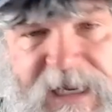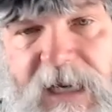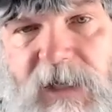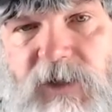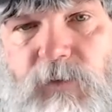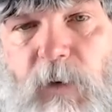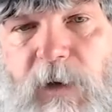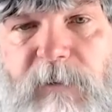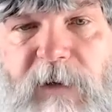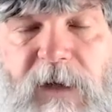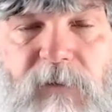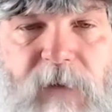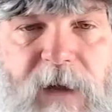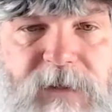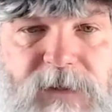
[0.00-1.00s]
and 20
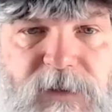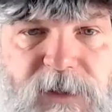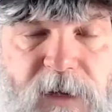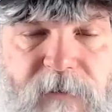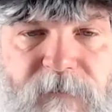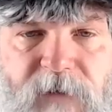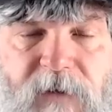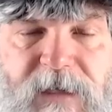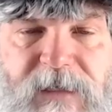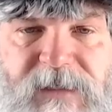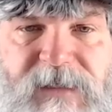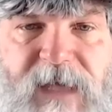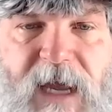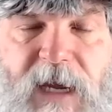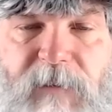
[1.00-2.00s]
million rand. So it's a very
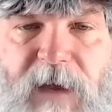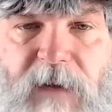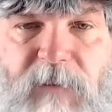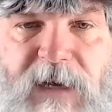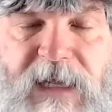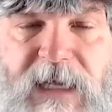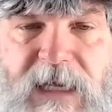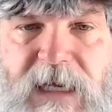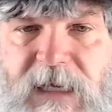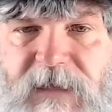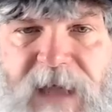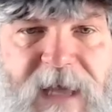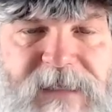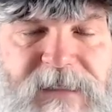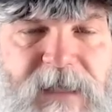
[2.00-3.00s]
set amount of money.
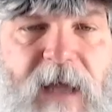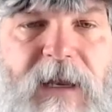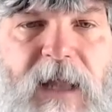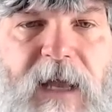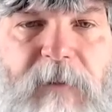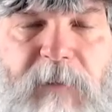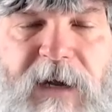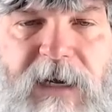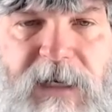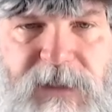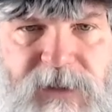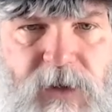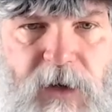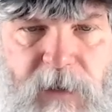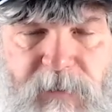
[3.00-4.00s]
That's not a lot of money to
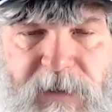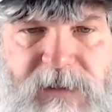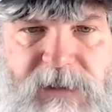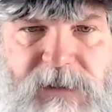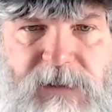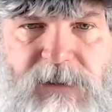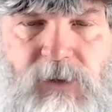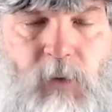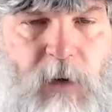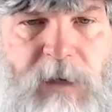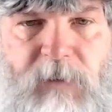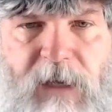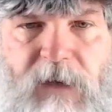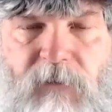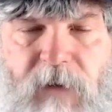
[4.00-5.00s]
start a business, 20
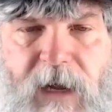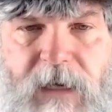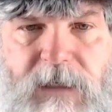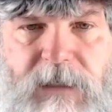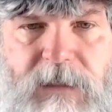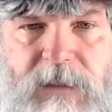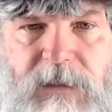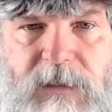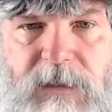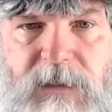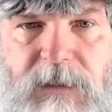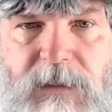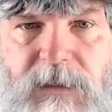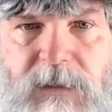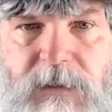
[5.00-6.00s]
million rand.
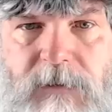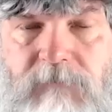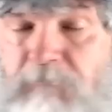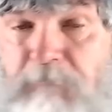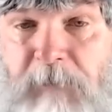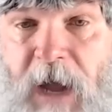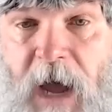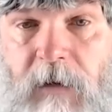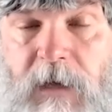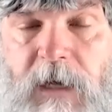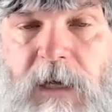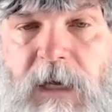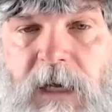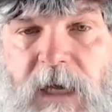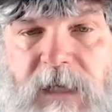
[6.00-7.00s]
No.
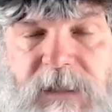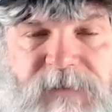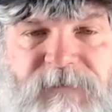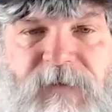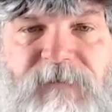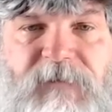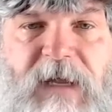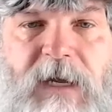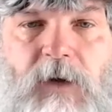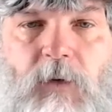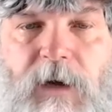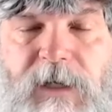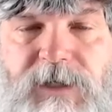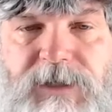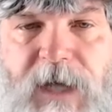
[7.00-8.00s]
It's 15 to
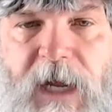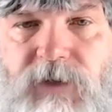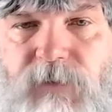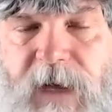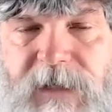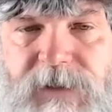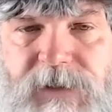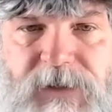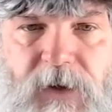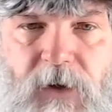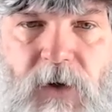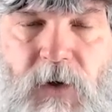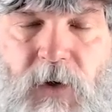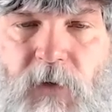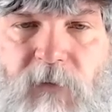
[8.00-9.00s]
1 exchange rate,
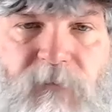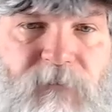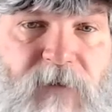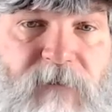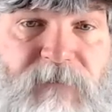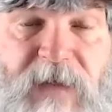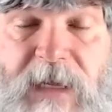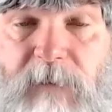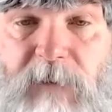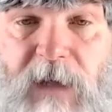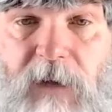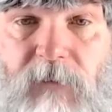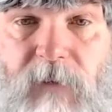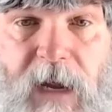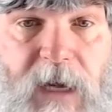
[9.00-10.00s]
so 15
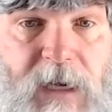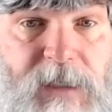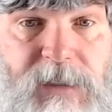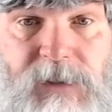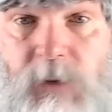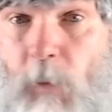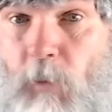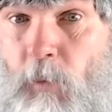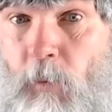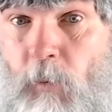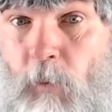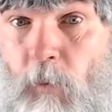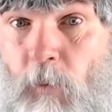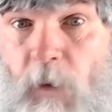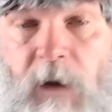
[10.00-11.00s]
million rand is
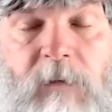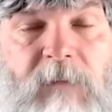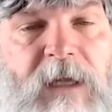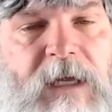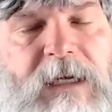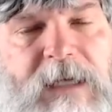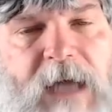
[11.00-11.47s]
$1 million.